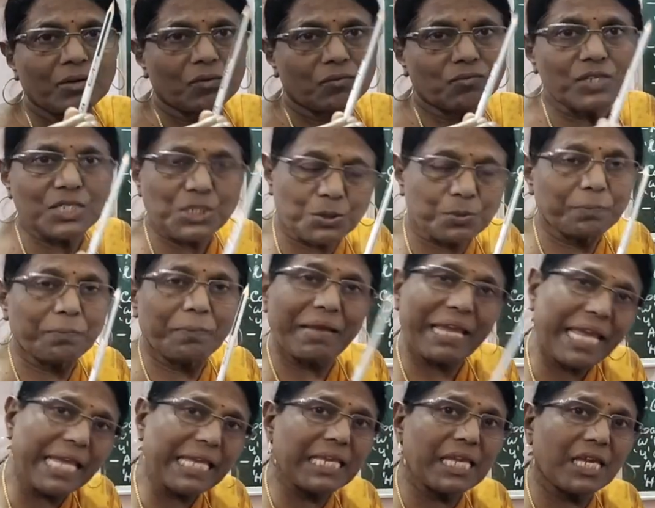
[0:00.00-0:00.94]
which
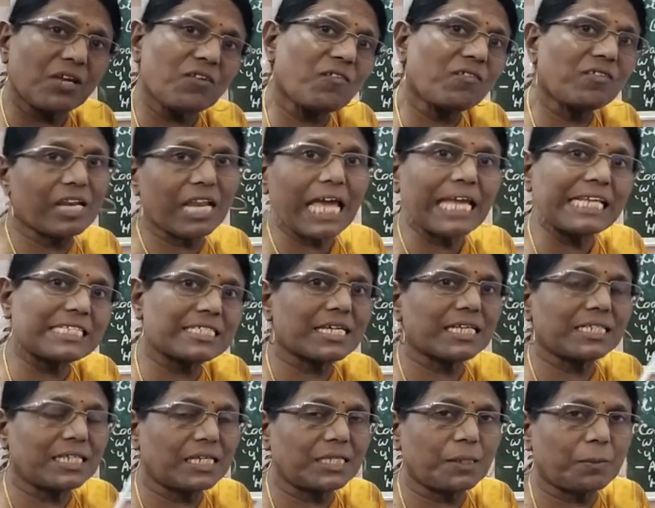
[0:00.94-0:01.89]
may give light
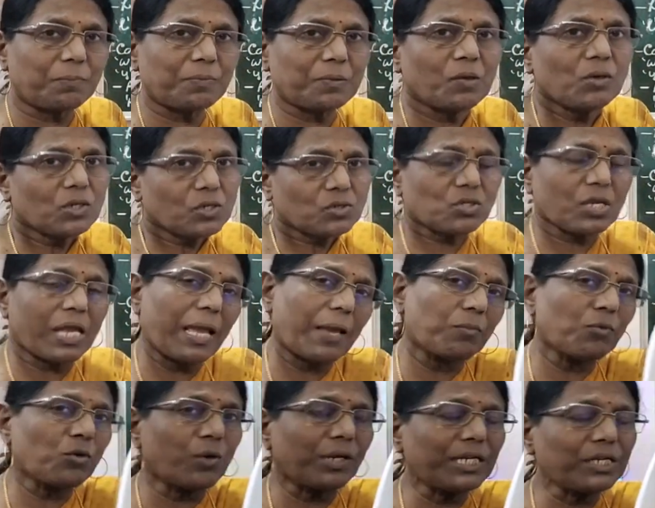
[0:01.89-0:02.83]
and deep. So I
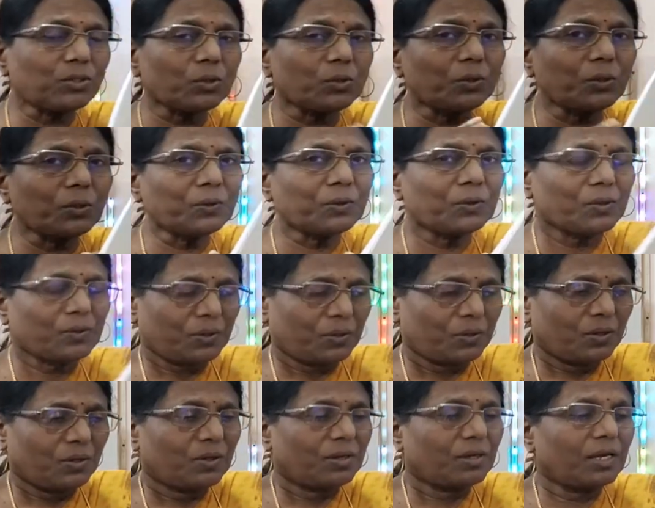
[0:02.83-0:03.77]
am going to
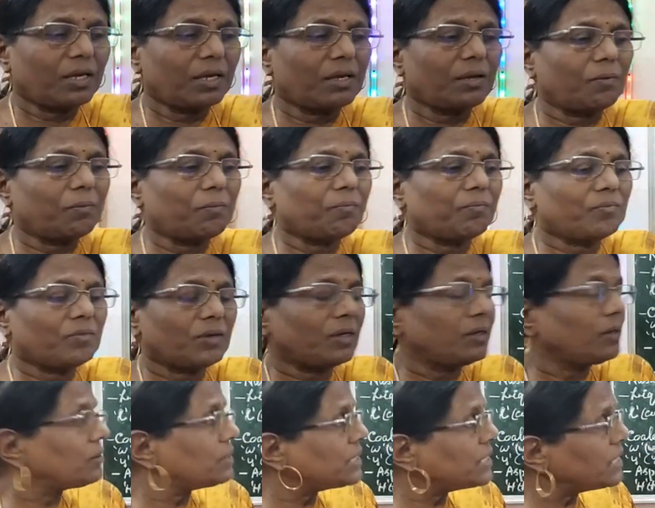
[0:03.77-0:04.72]

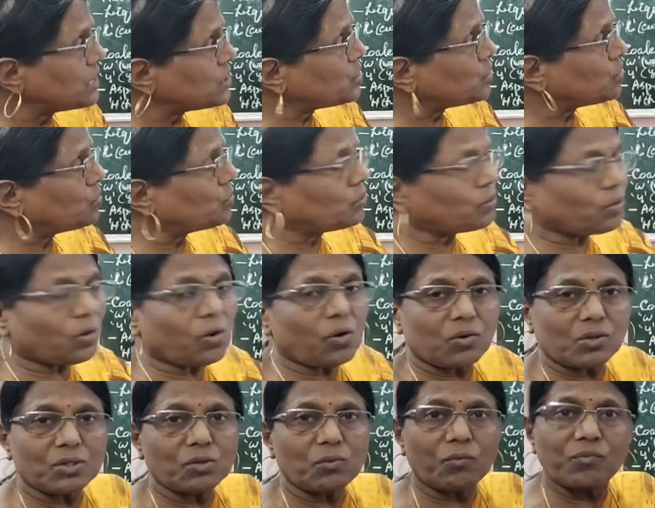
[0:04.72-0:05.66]
teach you
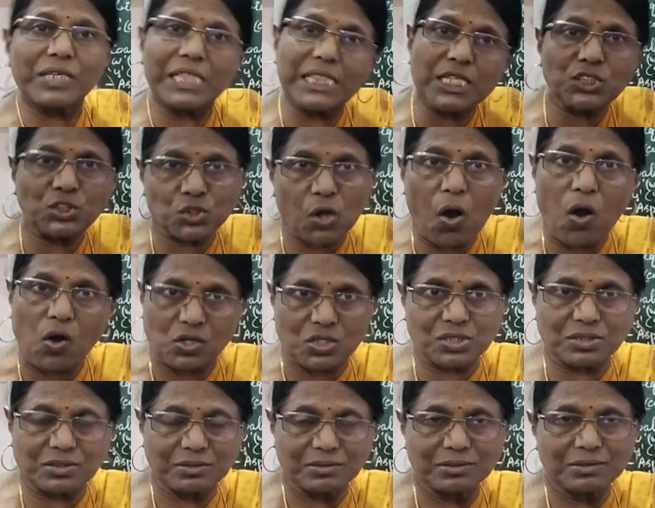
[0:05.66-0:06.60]
with the
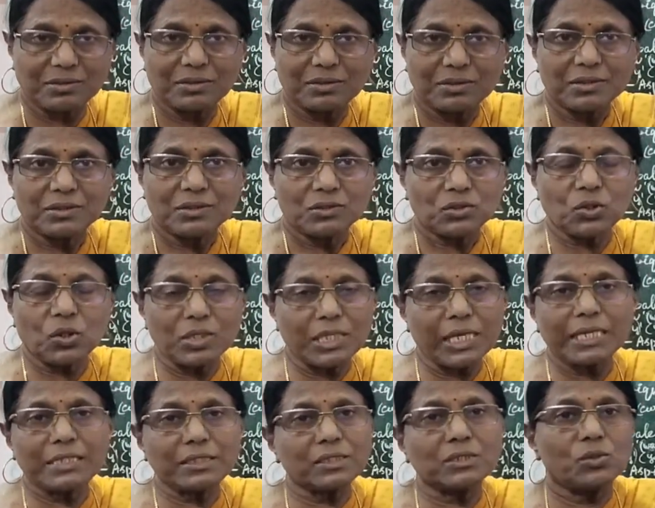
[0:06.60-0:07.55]
chalk so
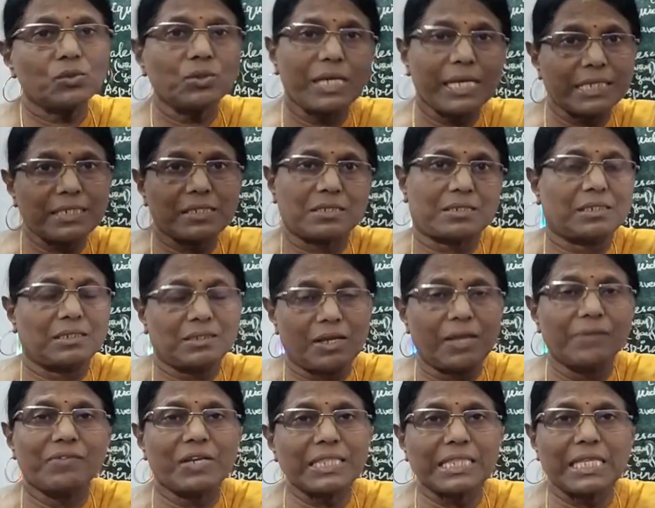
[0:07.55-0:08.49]
that you get
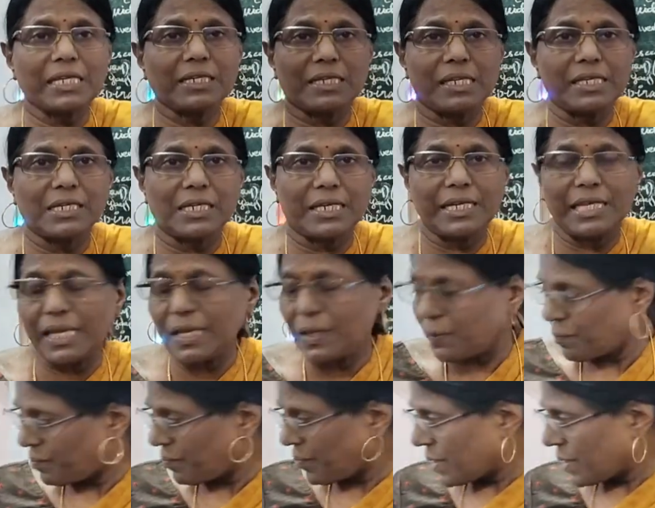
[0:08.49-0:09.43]
everything clearly.